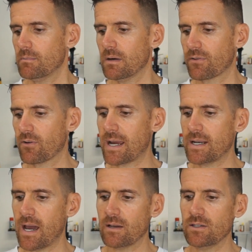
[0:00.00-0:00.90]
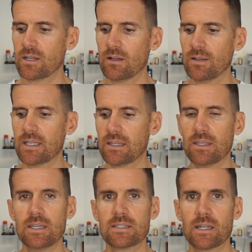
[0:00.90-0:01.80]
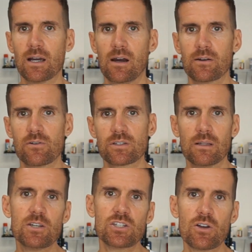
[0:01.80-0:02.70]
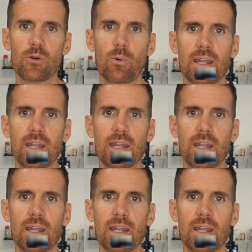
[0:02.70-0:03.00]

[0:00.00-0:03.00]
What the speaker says: But for right now, you can only get these in 100. So let me show the